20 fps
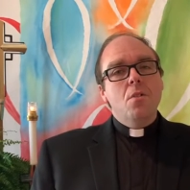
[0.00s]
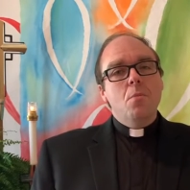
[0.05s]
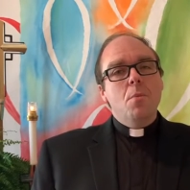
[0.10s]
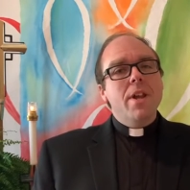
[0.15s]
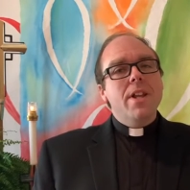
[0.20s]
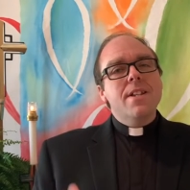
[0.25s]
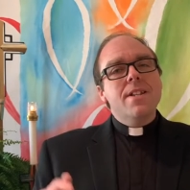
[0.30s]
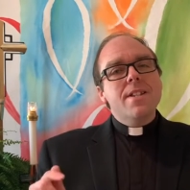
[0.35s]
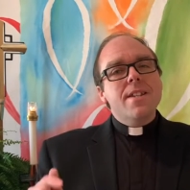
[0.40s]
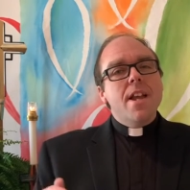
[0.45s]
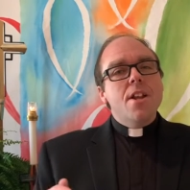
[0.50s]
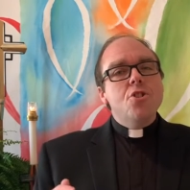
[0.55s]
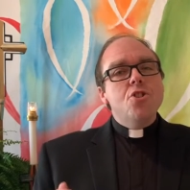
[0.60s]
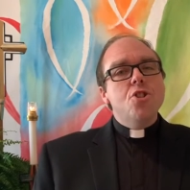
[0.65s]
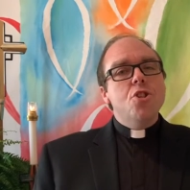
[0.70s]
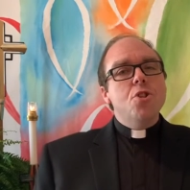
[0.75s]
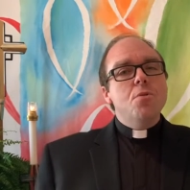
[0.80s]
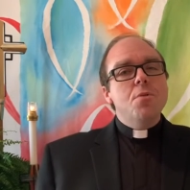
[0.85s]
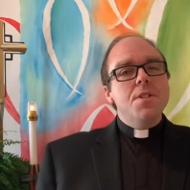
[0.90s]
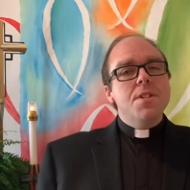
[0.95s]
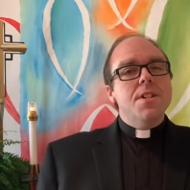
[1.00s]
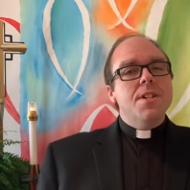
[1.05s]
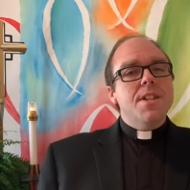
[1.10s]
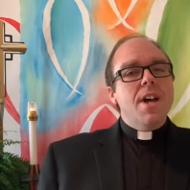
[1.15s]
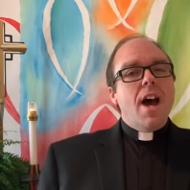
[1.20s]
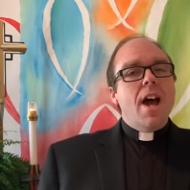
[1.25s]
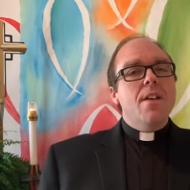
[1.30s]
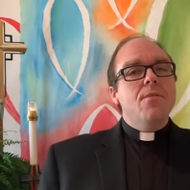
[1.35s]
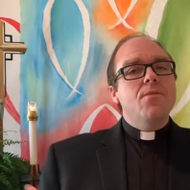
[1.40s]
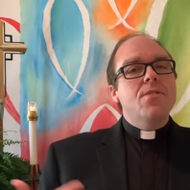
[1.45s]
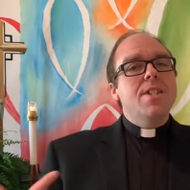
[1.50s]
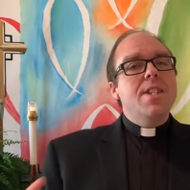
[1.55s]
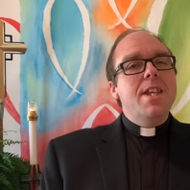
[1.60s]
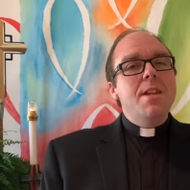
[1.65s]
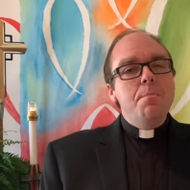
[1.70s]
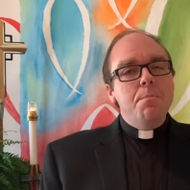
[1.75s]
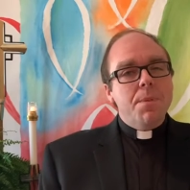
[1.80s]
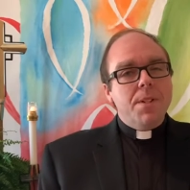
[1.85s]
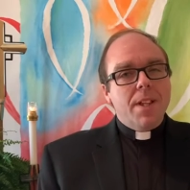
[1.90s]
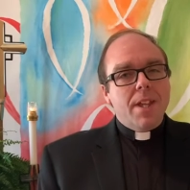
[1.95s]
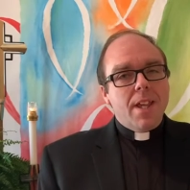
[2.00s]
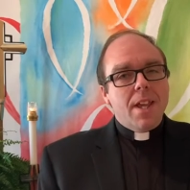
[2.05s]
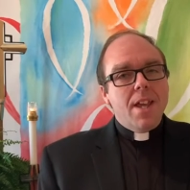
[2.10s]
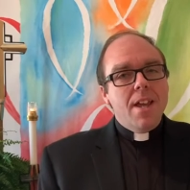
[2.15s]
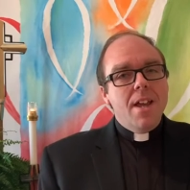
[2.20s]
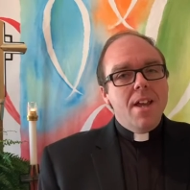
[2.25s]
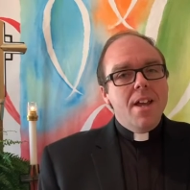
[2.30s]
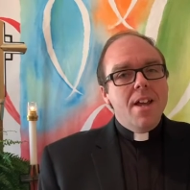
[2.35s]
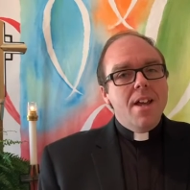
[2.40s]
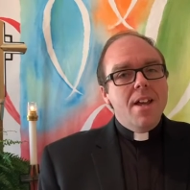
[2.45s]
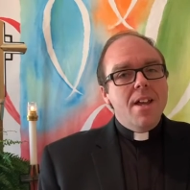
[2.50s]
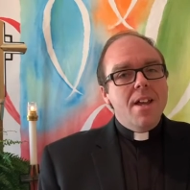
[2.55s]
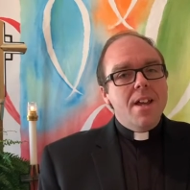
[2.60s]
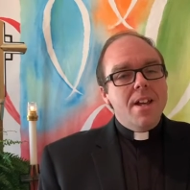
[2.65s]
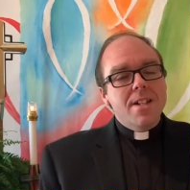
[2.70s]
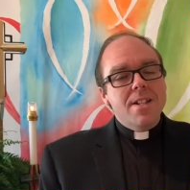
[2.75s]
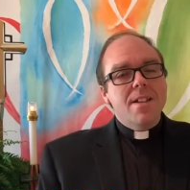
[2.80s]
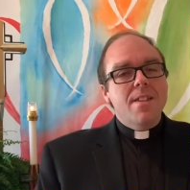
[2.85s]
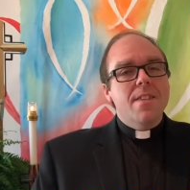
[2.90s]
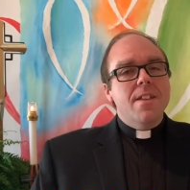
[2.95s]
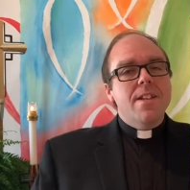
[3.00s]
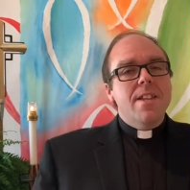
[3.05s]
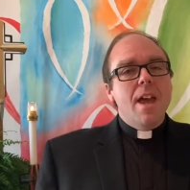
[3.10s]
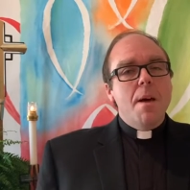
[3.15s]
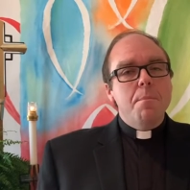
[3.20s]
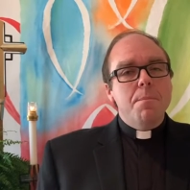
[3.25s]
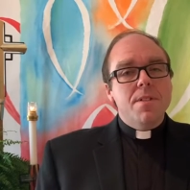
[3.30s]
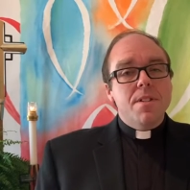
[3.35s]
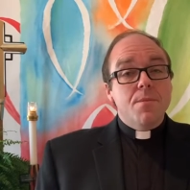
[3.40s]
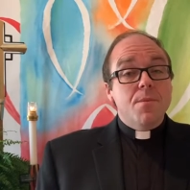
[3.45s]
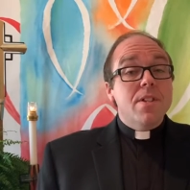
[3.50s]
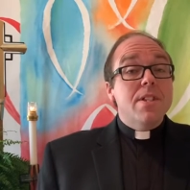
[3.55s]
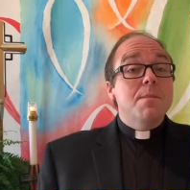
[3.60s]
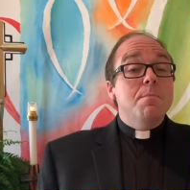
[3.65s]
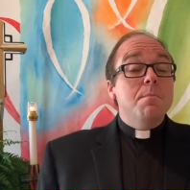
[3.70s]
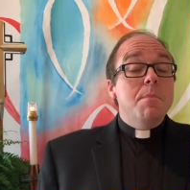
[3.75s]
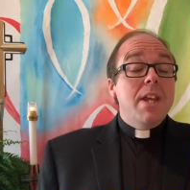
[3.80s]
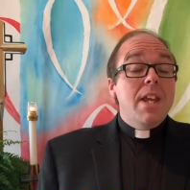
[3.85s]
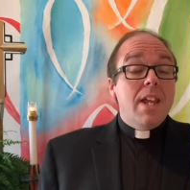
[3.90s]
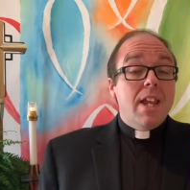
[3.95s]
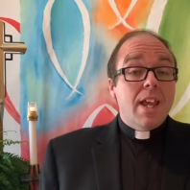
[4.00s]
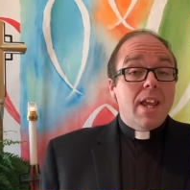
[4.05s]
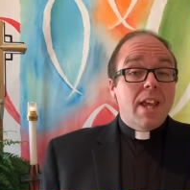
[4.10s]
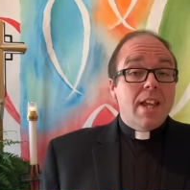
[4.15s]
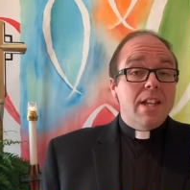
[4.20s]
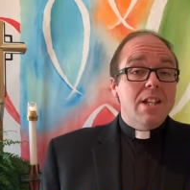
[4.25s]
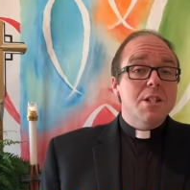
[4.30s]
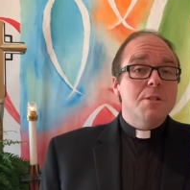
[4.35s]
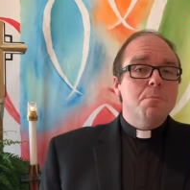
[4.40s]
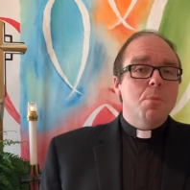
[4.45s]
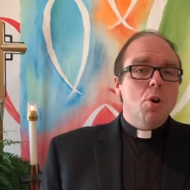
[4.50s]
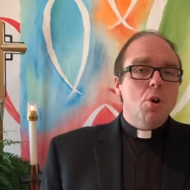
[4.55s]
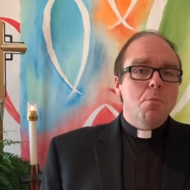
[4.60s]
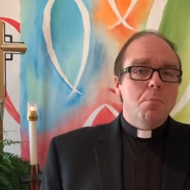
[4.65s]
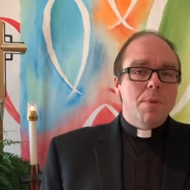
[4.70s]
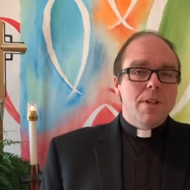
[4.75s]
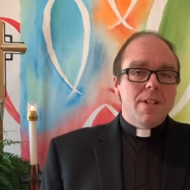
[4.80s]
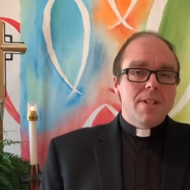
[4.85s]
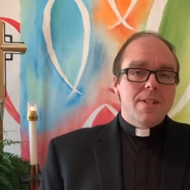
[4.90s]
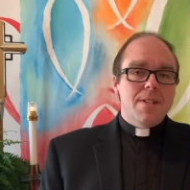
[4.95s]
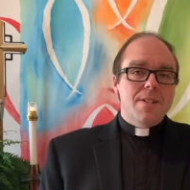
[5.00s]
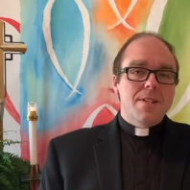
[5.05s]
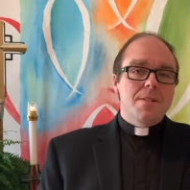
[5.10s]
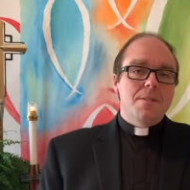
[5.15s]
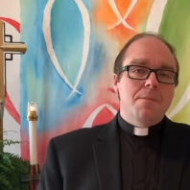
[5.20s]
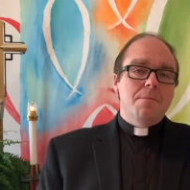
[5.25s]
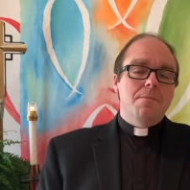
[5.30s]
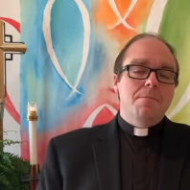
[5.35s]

we instead choose to dive deeply into the depths of its meaning and its purpose.